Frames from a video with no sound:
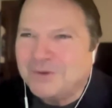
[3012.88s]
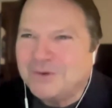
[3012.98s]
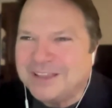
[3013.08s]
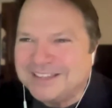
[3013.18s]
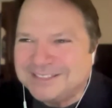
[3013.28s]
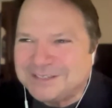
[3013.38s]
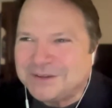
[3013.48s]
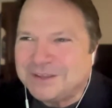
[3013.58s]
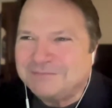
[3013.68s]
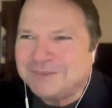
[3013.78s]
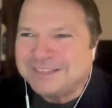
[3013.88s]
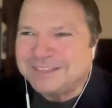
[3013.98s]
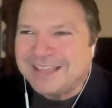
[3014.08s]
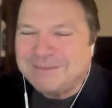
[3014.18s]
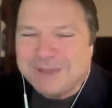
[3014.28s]
to go into it,
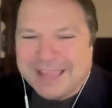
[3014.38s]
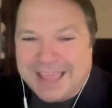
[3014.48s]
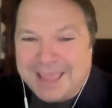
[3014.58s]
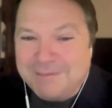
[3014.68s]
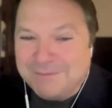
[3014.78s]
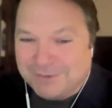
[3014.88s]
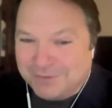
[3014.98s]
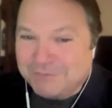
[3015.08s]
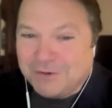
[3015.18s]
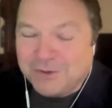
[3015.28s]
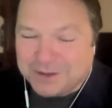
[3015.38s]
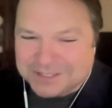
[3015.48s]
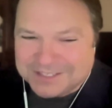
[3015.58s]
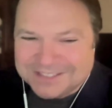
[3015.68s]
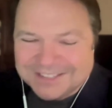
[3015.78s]
but they became the
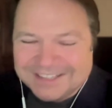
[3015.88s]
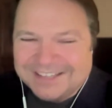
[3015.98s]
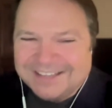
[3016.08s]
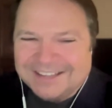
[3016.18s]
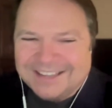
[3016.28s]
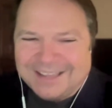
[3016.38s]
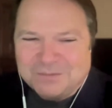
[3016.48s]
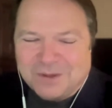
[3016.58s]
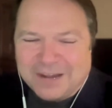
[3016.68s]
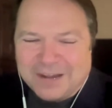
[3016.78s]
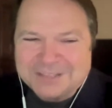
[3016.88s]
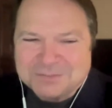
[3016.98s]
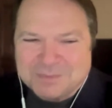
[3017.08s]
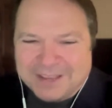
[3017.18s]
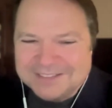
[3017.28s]
focus in one
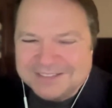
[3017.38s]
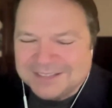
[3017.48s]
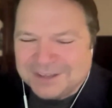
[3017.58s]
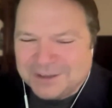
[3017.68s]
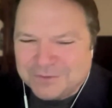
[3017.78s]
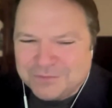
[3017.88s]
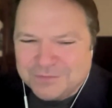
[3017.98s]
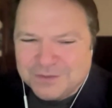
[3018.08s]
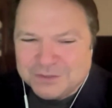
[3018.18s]
aspect of the